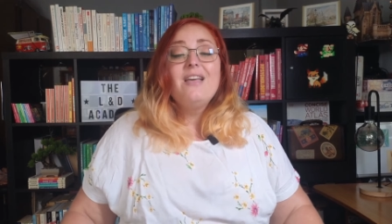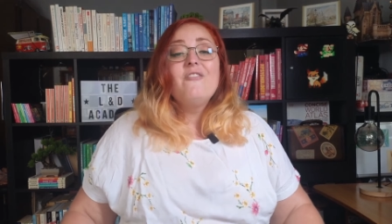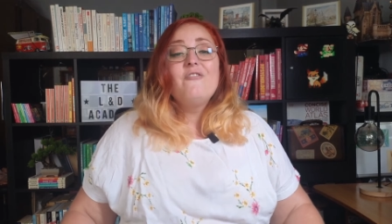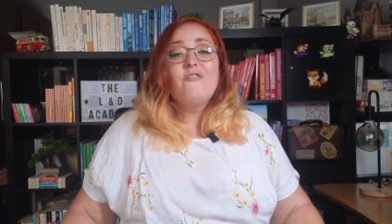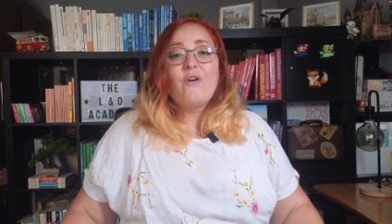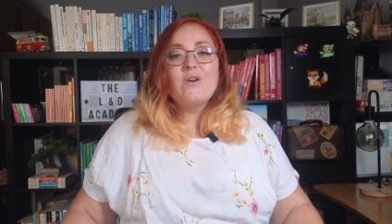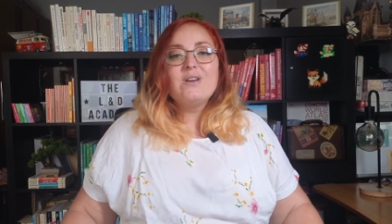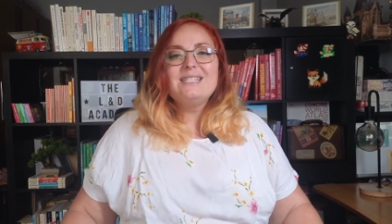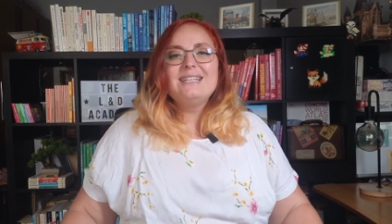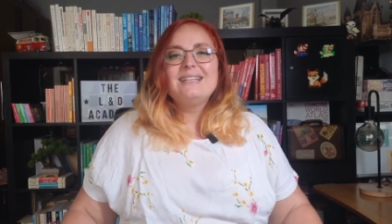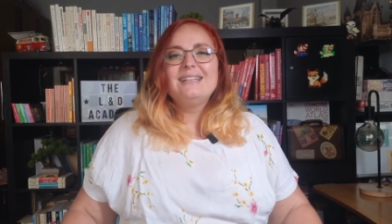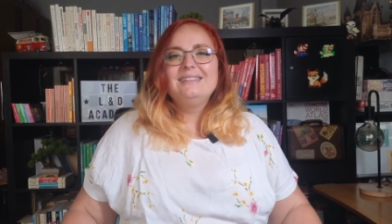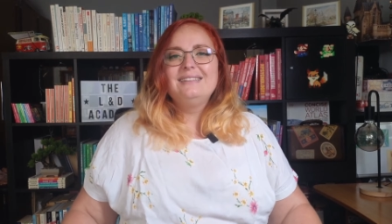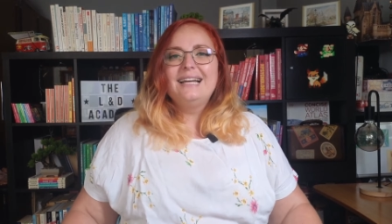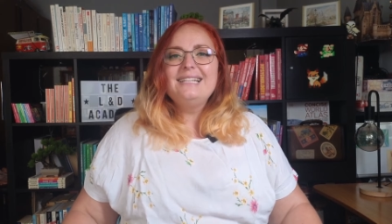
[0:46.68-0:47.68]
First,
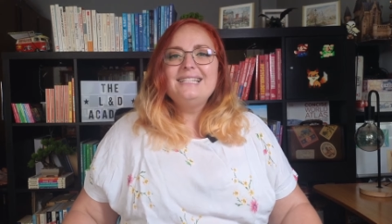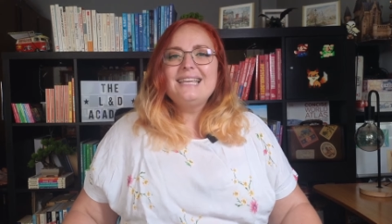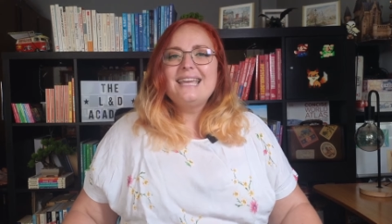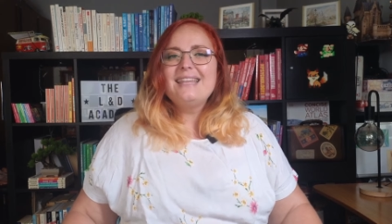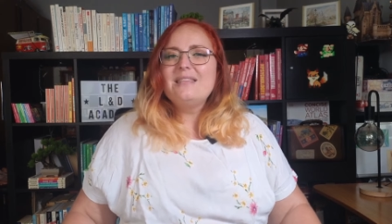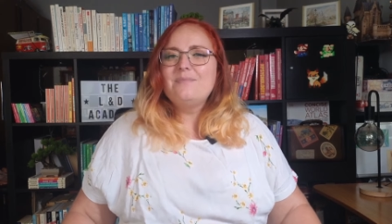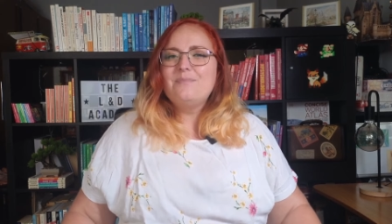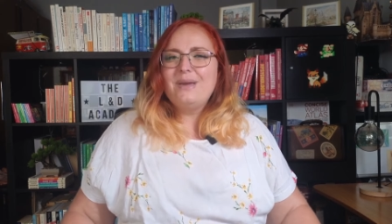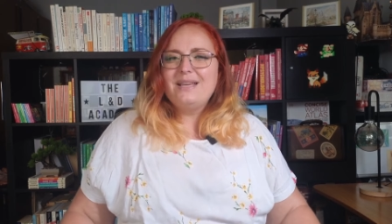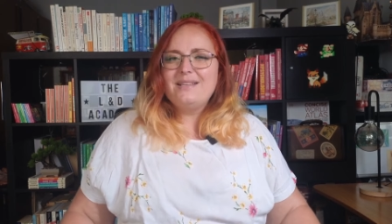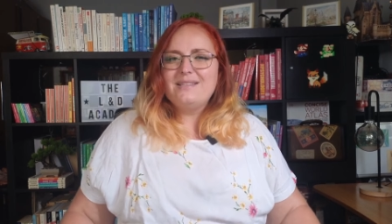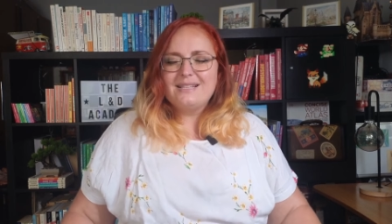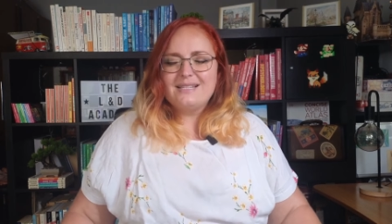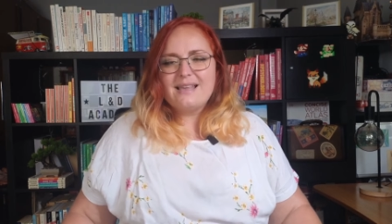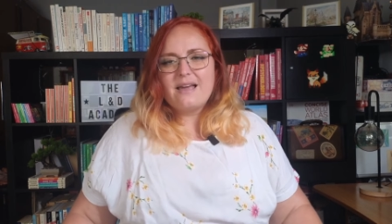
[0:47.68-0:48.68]
let's get the
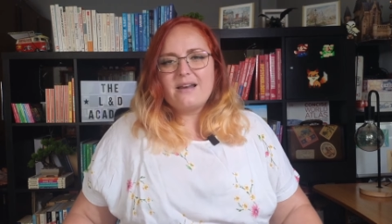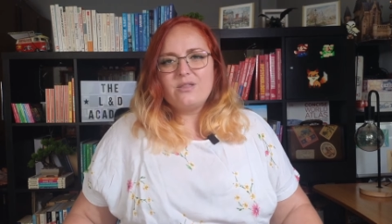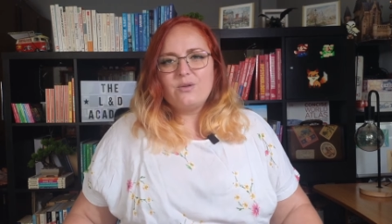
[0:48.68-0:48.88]
basics out of the